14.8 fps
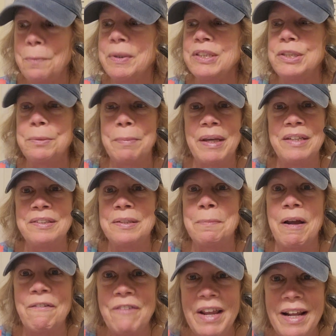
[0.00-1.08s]
much space in
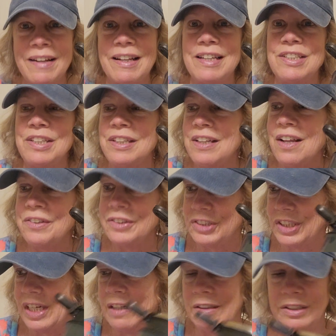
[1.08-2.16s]
my van. That's another
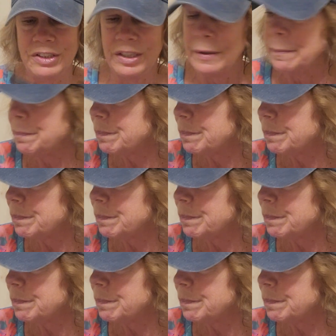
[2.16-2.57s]
challenge.